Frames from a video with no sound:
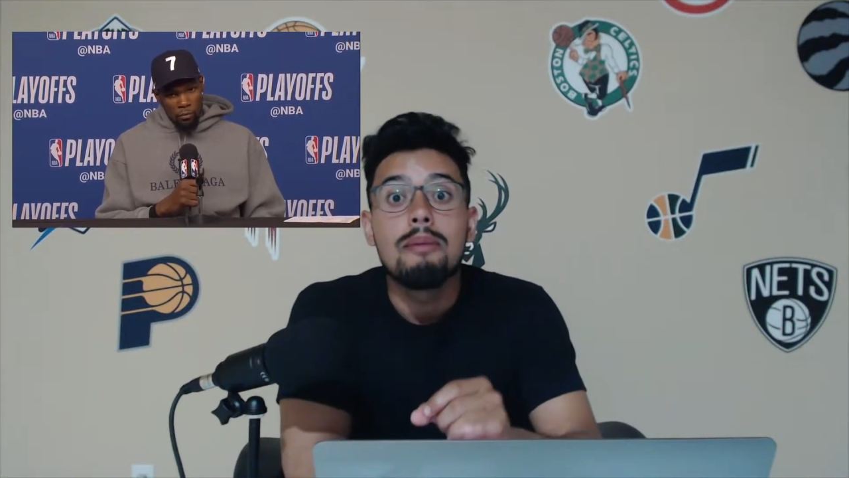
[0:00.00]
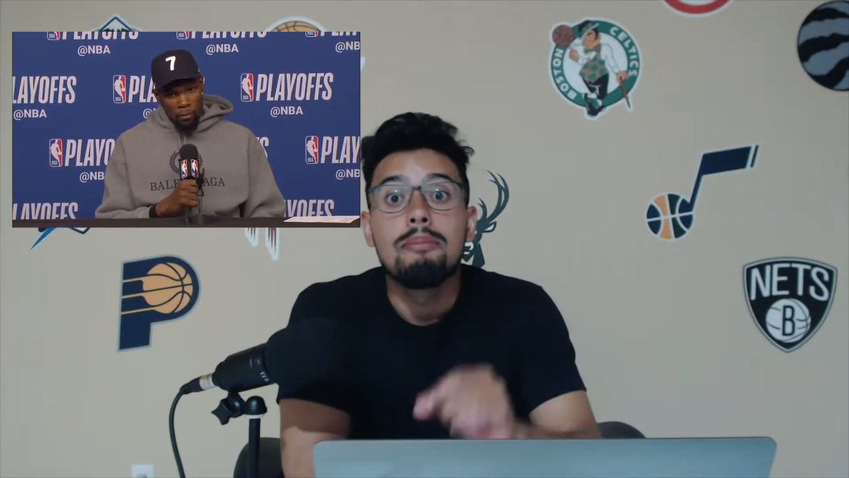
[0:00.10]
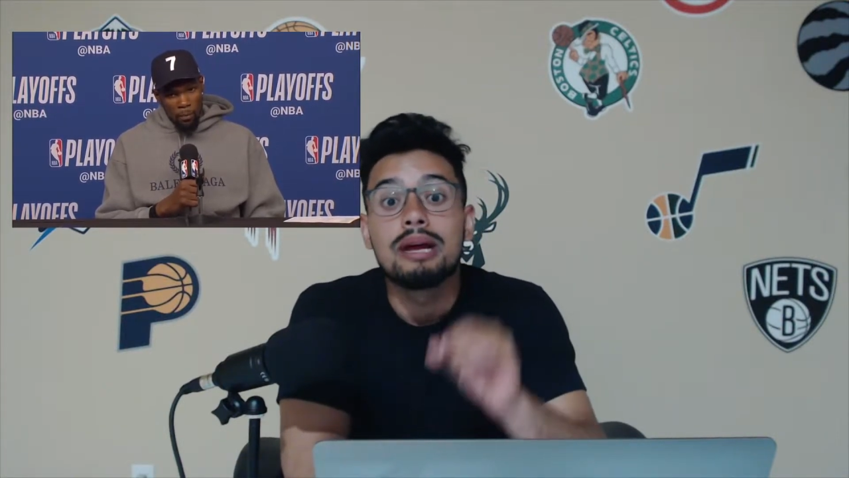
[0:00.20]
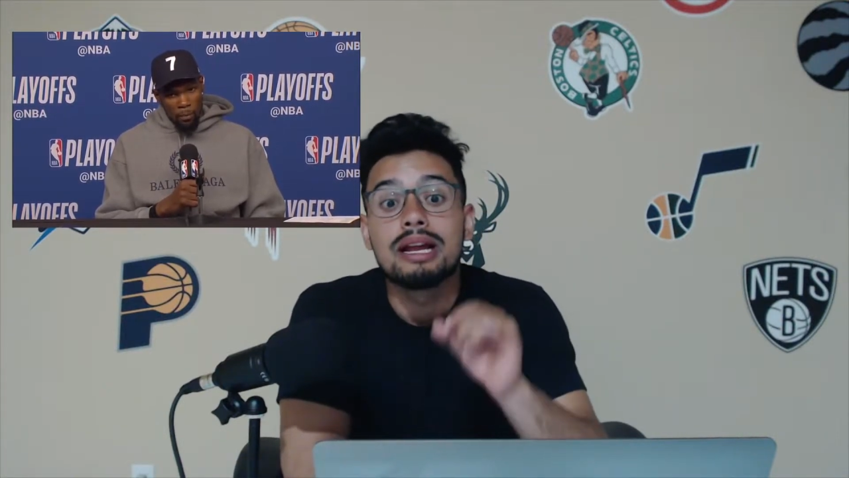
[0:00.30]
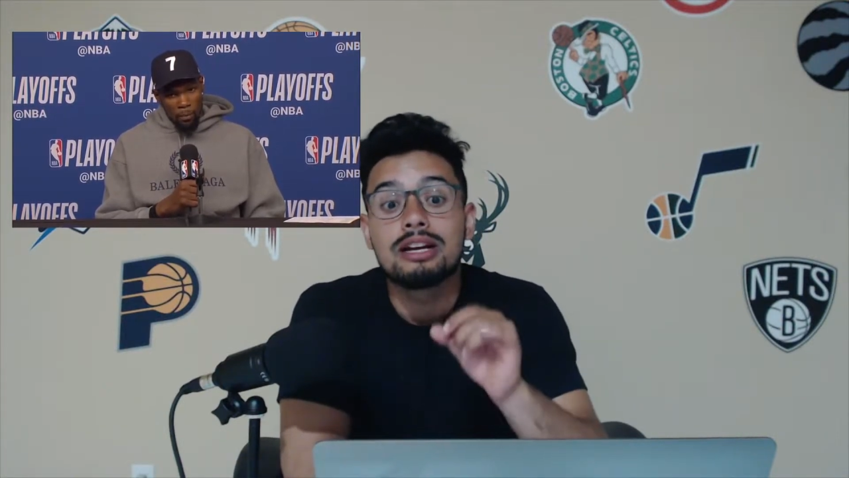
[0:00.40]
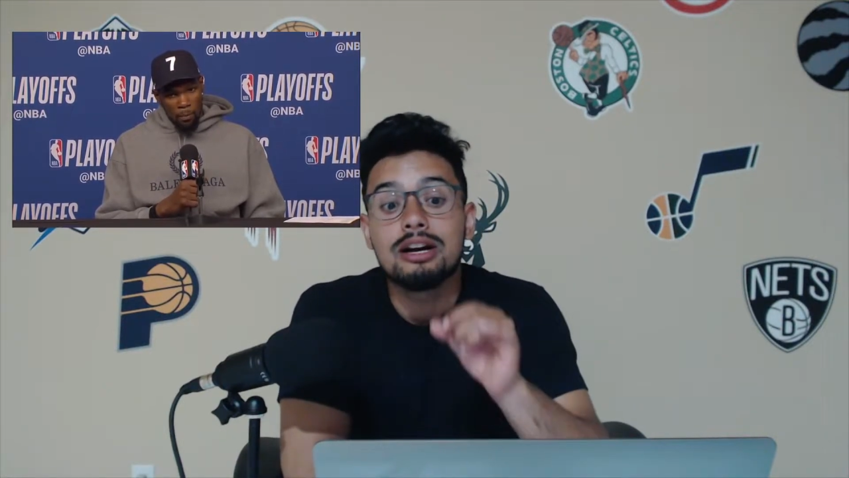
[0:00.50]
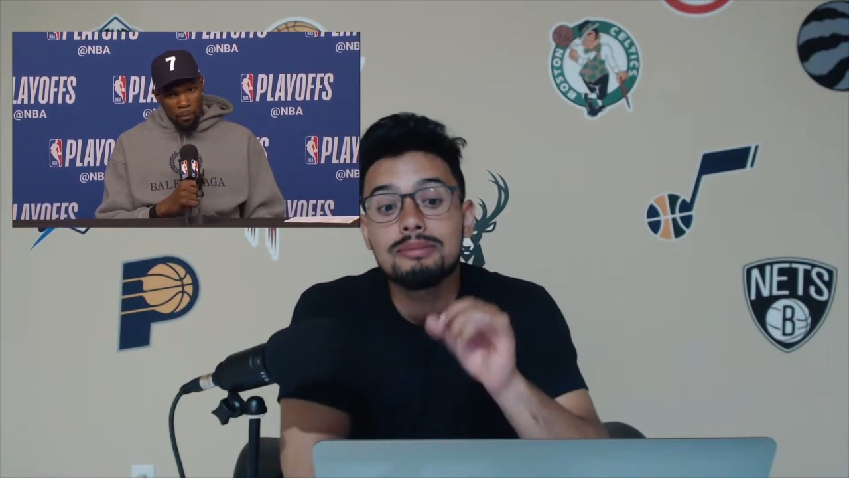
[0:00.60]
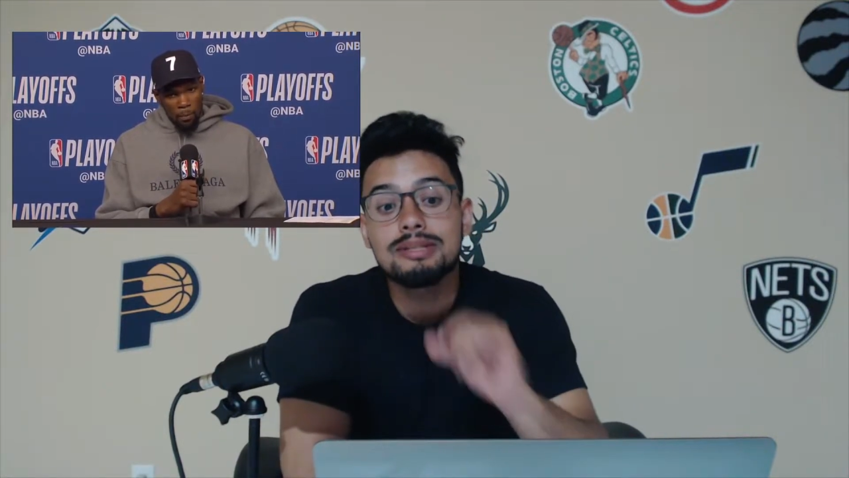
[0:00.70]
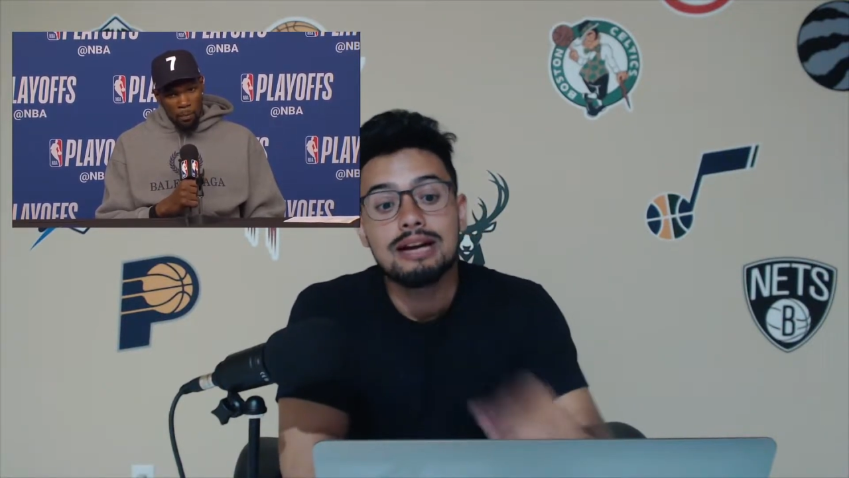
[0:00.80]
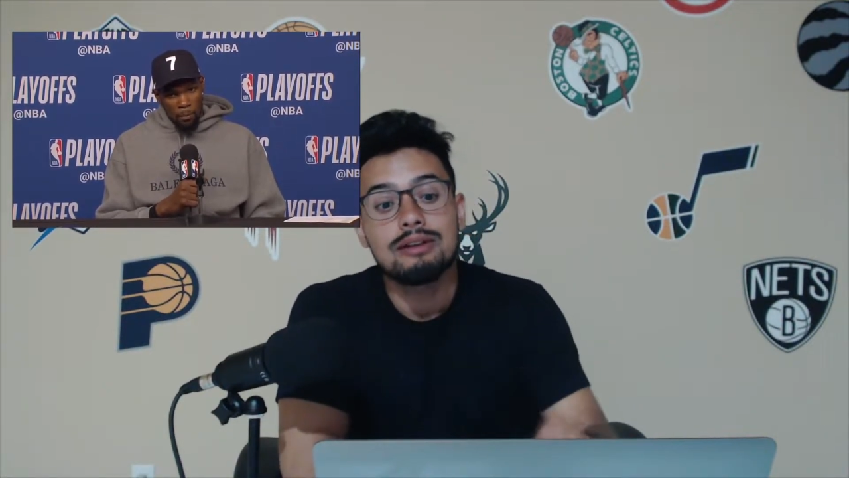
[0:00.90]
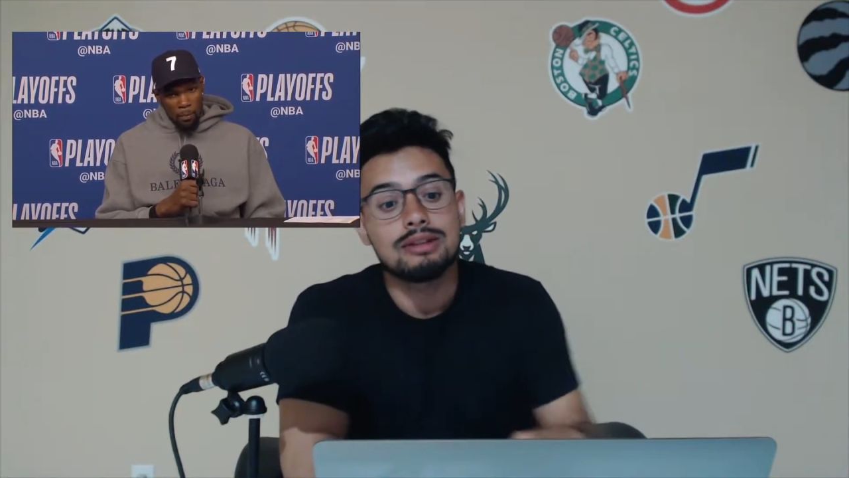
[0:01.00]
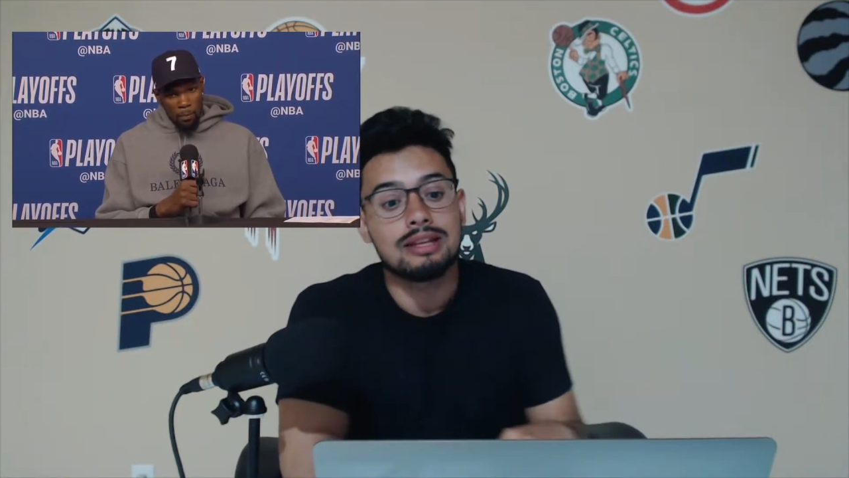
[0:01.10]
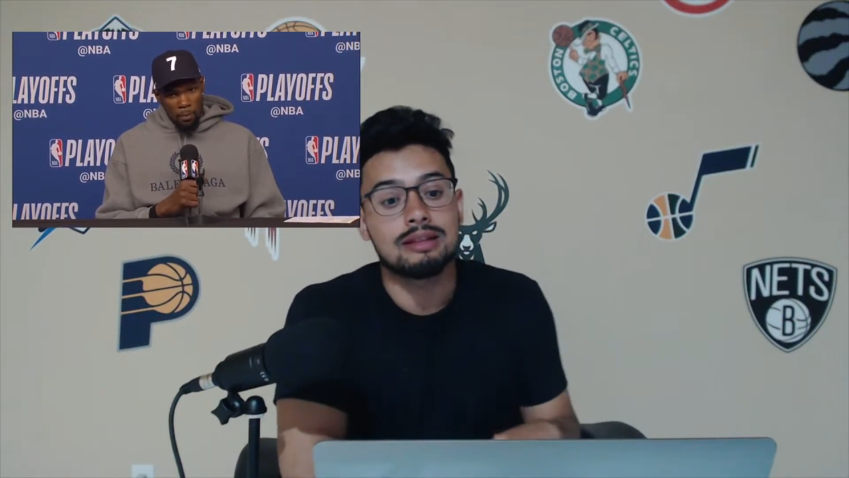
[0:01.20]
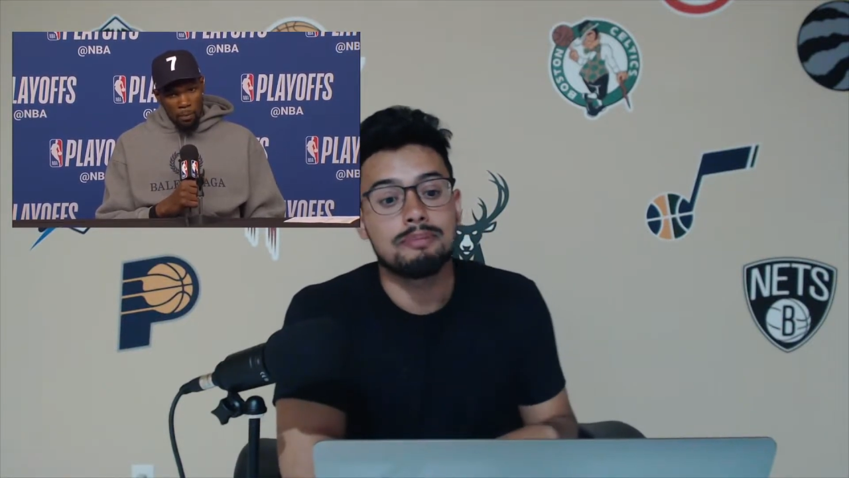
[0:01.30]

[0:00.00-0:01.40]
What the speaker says: But it comes out that the